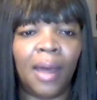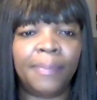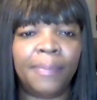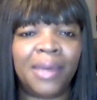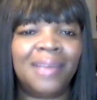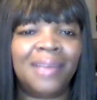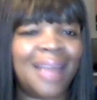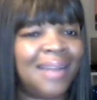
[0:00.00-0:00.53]

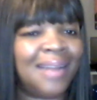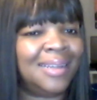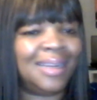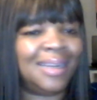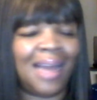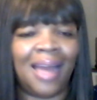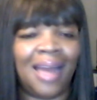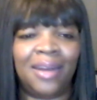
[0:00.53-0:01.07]
because I
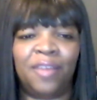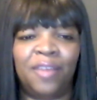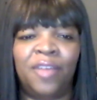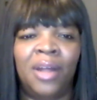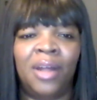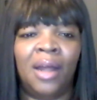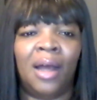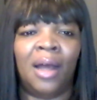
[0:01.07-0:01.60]
did kind of
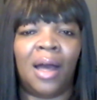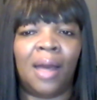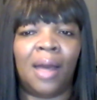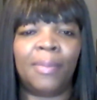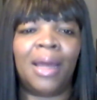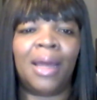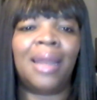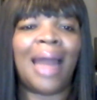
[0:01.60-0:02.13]

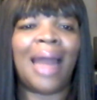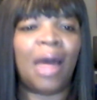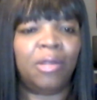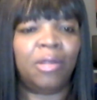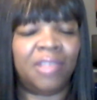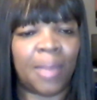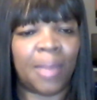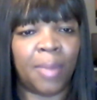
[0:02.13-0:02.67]

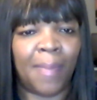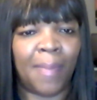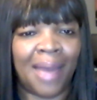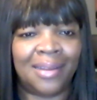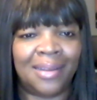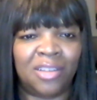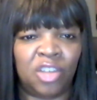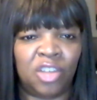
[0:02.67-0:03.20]
cloud some of
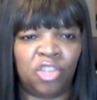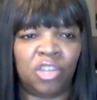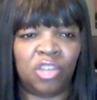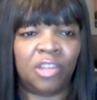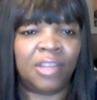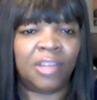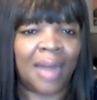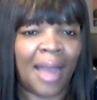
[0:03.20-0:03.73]
my
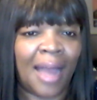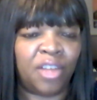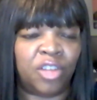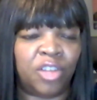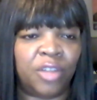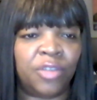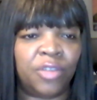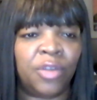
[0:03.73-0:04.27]
decisions and
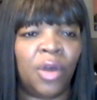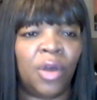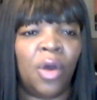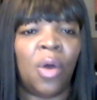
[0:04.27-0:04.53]
actions.